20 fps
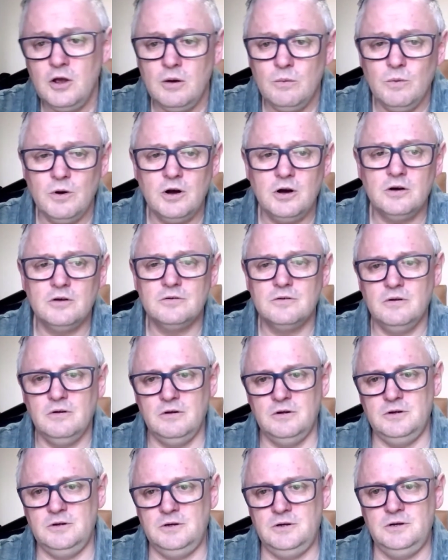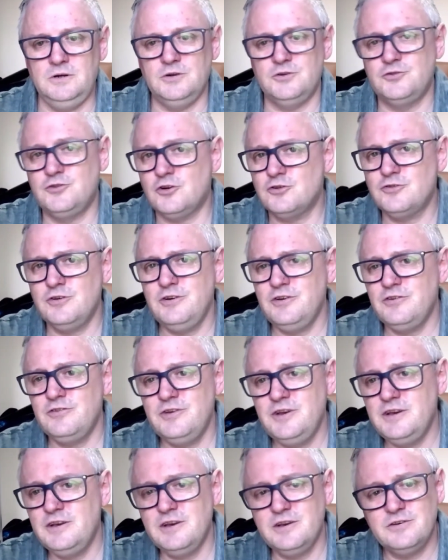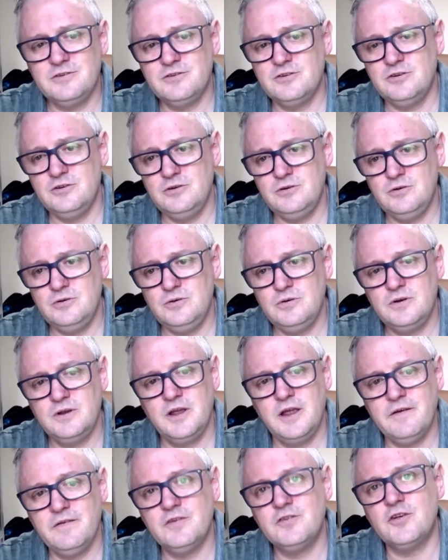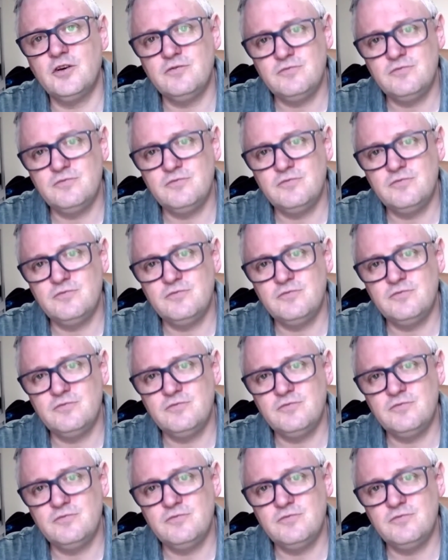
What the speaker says: But doctrine is needed to give us a